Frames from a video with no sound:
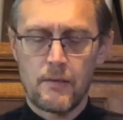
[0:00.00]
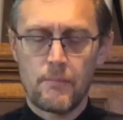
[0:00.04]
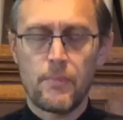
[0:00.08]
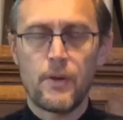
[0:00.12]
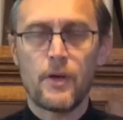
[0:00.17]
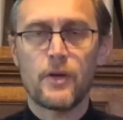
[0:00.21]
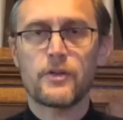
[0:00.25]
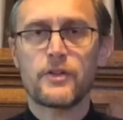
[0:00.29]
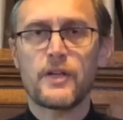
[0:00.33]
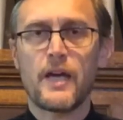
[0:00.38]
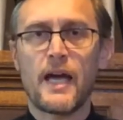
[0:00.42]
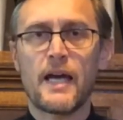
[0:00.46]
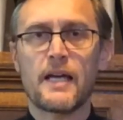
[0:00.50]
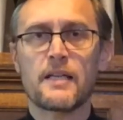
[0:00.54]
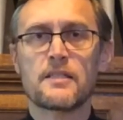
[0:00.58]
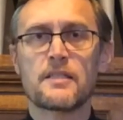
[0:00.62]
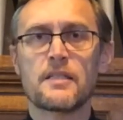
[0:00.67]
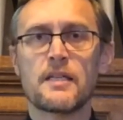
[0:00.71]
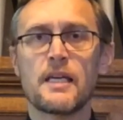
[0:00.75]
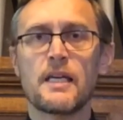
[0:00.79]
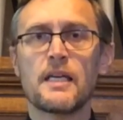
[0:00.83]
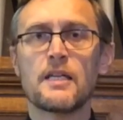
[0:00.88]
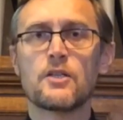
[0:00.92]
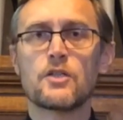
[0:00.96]
but at
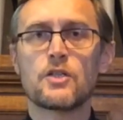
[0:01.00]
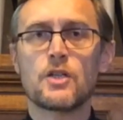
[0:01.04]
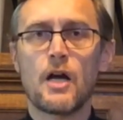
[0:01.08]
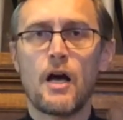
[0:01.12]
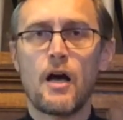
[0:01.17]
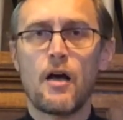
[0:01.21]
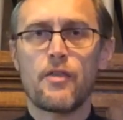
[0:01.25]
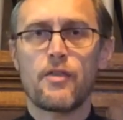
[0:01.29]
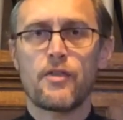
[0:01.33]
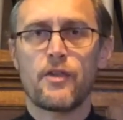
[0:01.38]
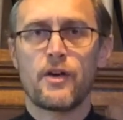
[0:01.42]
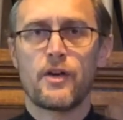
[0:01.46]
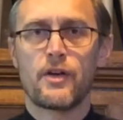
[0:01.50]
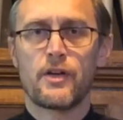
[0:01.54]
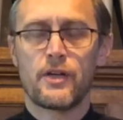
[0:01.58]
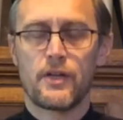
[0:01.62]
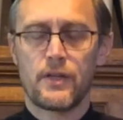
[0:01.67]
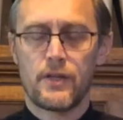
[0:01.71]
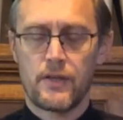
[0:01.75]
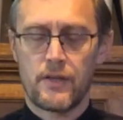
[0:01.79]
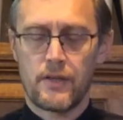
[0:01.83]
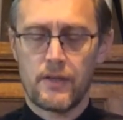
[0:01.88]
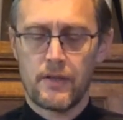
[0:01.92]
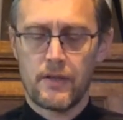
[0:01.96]
each other.
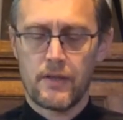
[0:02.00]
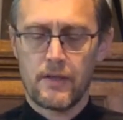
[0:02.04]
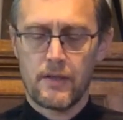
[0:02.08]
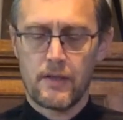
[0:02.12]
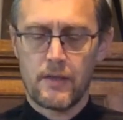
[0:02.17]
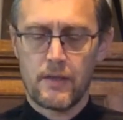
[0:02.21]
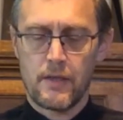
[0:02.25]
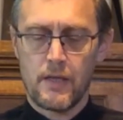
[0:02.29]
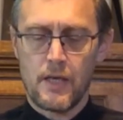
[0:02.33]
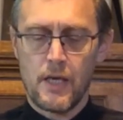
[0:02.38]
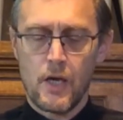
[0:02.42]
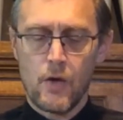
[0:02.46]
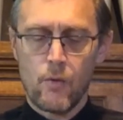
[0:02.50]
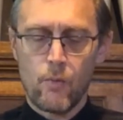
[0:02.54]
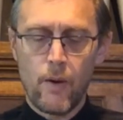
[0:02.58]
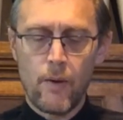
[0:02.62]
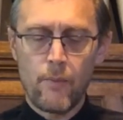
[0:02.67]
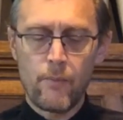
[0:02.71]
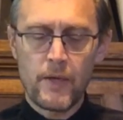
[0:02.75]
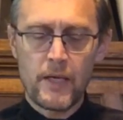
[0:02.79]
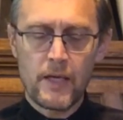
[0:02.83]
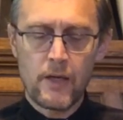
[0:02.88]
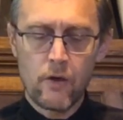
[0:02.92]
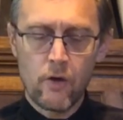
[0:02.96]

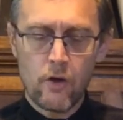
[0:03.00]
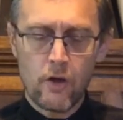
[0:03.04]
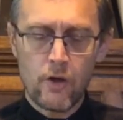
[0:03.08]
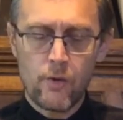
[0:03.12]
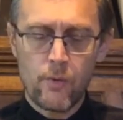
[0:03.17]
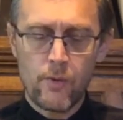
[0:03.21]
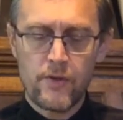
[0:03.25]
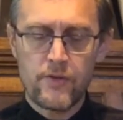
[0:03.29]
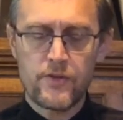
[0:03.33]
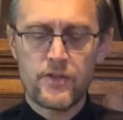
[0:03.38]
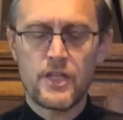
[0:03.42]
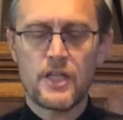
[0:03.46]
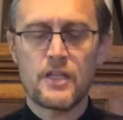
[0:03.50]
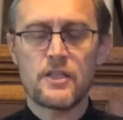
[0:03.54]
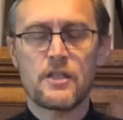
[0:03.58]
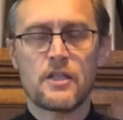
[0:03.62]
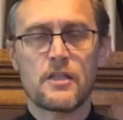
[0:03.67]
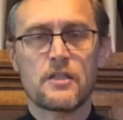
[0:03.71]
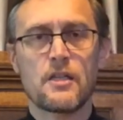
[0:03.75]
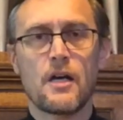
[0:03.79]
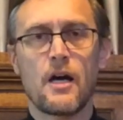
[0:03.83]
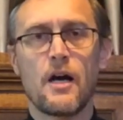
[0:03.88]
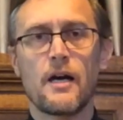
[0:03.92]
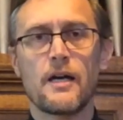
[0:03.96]
When we look with
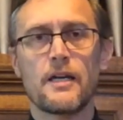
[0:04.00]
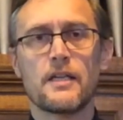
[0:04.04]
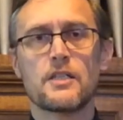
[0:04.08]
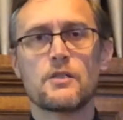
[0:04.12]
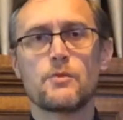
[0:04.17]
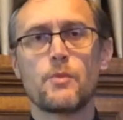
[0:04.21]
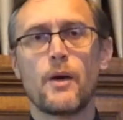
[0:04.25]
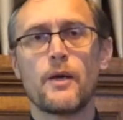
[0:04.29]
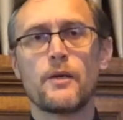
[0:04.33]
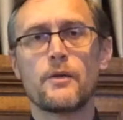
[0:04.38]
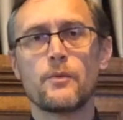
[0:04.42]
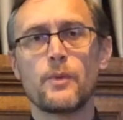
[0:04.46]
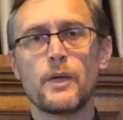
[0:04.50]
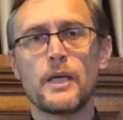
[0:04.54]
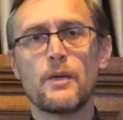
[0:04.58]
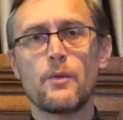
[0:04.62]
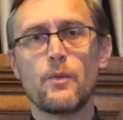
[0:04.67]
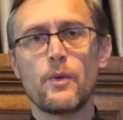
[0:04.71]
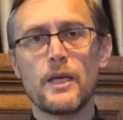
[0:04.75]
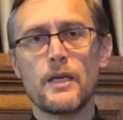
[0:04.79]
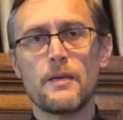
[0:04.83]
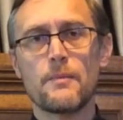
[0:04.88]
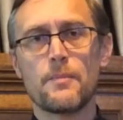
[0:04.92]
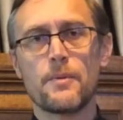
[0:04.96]
Jesus' eyes, when we
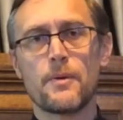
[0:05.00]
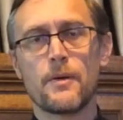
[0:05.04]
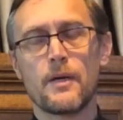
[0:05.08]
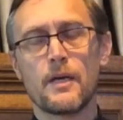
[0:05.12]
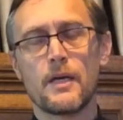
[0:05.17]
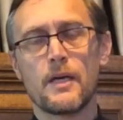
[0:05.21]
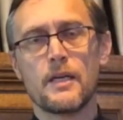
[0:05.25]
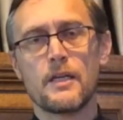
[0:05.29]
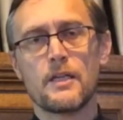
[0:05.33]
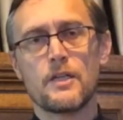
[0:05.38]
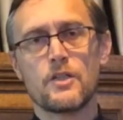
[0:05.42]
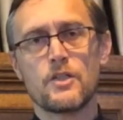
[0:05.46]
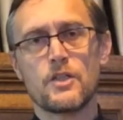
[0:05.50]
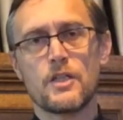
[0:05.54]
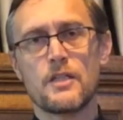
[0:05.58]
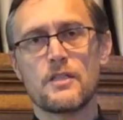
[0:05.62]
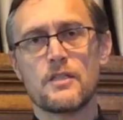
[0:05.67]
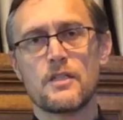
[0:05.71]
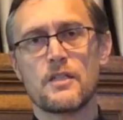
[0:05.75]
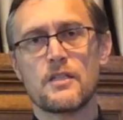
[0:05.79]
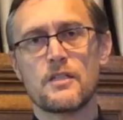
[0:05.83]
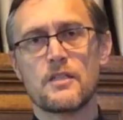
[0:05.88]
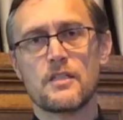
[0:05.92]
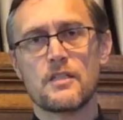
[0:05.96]
weep
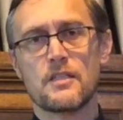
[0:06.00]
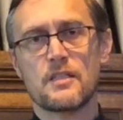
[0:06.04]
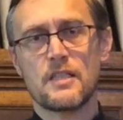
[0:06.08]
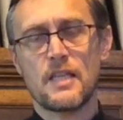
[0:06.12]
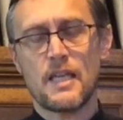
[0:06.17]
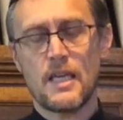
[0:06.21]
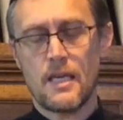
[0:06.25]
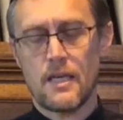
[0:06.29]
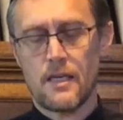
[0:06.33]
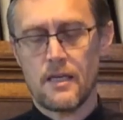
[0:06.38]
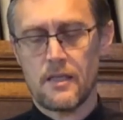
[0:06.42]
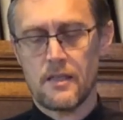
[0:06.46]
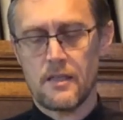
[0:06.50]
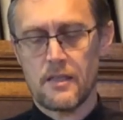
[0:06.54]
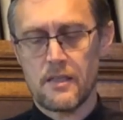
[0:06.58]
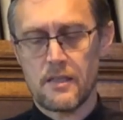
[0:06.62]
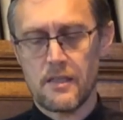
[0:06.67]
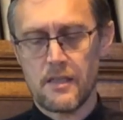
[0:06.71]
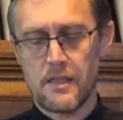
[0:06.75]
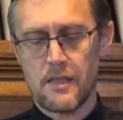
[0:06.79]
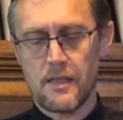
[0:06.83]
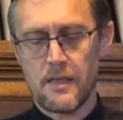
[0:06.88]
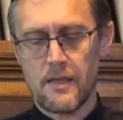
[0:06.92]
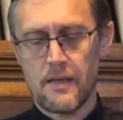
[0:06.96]
Jesus'
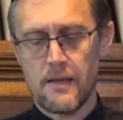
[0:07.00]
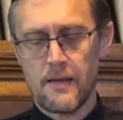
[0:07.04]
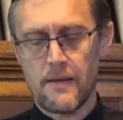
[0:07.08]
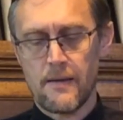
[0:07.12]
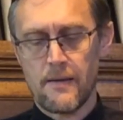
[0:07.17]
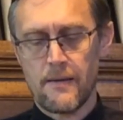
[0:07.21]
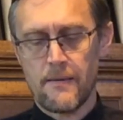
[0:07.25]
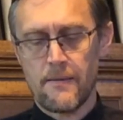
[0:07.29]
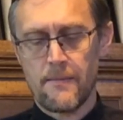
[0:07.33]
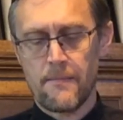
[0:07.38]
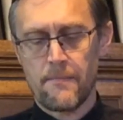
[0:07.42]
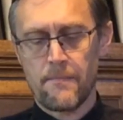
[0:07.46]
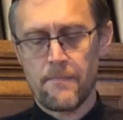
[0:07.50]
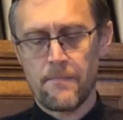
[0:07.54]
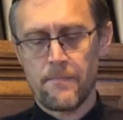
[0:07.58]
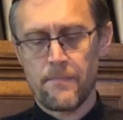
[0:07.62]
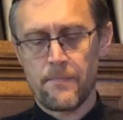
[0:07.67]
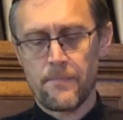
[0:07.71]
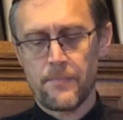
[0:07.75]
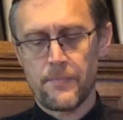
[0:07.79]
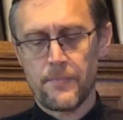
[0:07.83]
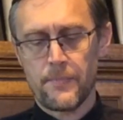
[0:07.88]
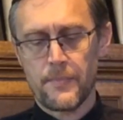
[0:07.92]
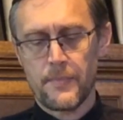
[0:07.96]
tears,
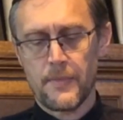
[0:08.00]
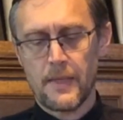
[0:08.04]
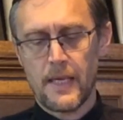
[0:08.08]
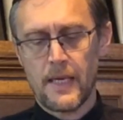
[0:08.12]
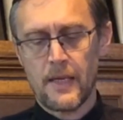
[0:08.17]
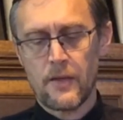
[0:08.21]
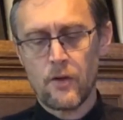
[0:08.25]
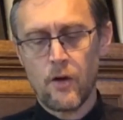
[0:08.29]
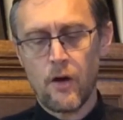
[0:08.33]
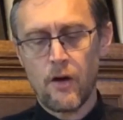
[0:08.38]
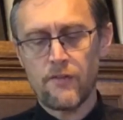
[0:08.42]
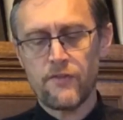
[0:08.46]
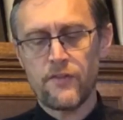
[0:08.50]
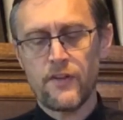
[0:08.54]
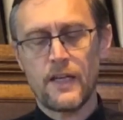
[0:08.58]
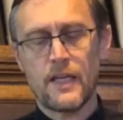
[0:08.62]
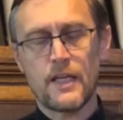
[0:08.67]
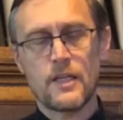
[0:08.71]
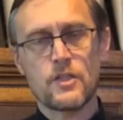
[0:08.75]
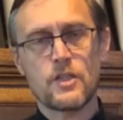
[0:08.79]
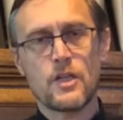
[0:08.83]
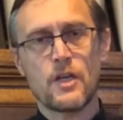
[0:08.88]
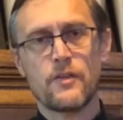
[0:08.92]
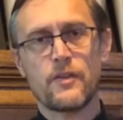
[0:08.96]
and offer
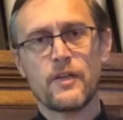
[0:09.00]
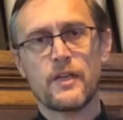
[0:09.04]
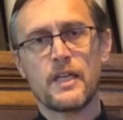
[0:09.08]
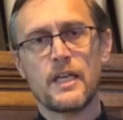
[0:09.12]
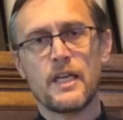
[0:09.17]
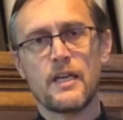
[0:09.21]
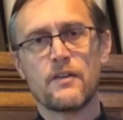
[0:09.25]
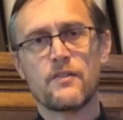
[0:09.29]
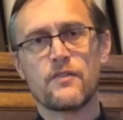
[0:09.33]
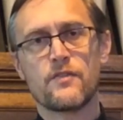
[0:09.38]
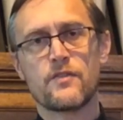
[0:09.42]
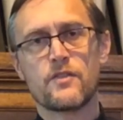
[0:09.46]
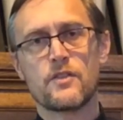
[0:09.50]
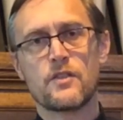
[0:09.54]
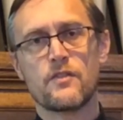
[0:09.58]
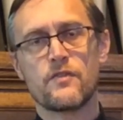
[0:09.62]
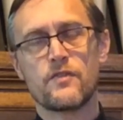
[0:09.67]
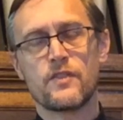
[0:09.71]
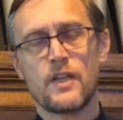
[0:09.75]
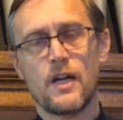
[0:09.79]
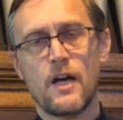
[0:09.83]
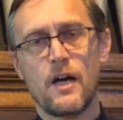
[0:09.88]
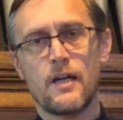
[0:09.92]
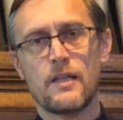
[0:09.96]
each other gifts
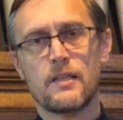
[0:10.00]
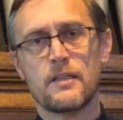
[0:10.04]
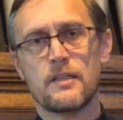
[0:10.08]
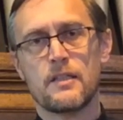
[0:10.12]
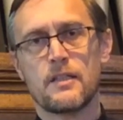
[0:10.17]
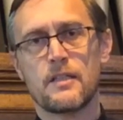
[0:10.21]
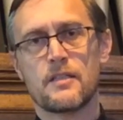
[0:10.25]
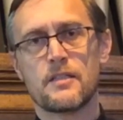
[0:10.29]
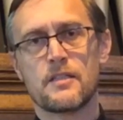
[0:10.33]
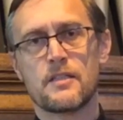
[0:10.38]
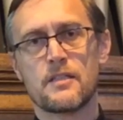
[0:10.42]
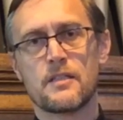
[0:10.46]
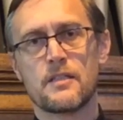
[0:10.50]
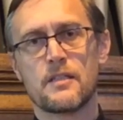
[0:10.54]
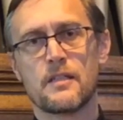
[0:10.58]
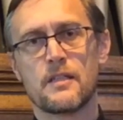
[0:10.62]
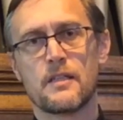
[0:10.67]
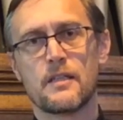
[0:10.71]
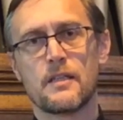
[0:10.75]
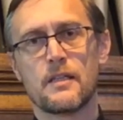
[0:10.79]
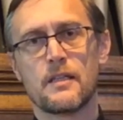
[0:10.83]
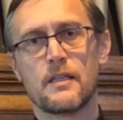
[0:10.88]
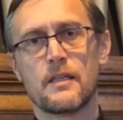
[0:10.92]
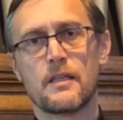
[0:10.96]
of kindness
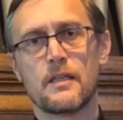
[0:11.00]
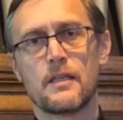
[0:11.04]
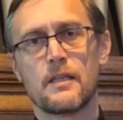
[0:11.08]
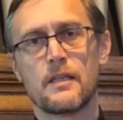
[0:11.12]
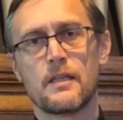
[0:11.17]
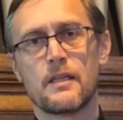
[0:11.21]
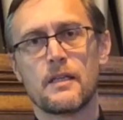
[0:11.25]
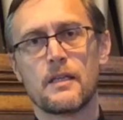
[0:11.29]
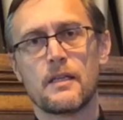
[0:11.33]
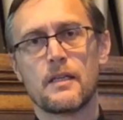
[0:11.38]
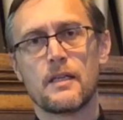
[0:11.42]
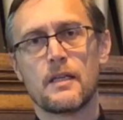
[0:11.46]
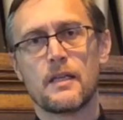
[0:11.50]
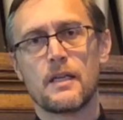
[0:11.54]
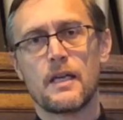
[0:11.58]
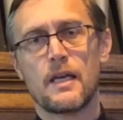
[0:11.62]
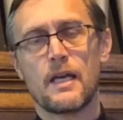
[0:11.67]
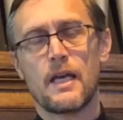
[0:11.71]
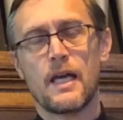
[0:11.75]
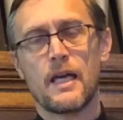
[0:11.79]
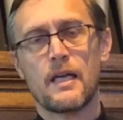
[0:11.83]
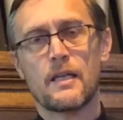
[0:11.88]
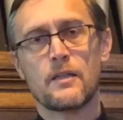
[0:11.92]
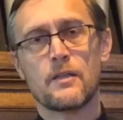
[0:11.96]

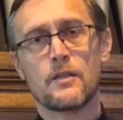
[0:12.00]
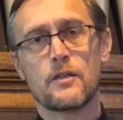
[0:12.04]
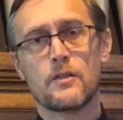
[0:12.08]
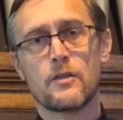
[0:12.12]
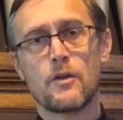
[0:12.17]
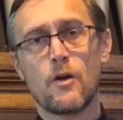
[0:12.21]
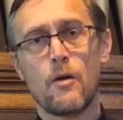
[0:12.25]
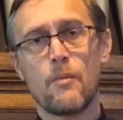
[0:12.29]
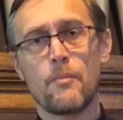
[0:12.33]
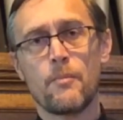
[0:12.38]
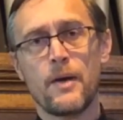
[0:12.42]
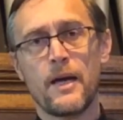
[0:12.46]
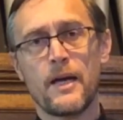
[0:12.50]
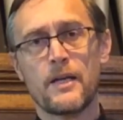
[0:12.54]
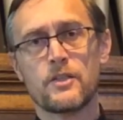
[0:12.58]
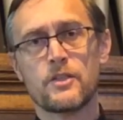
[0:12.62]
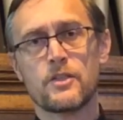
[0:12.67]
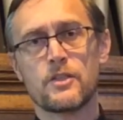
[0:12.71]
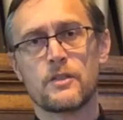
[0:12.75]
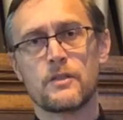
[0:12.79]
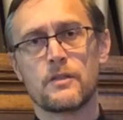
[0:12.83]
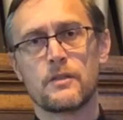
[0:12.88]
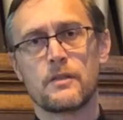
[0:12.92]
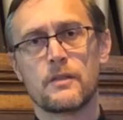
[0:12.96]
and
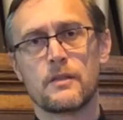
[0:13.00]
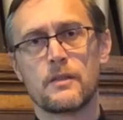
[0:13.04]
compassion.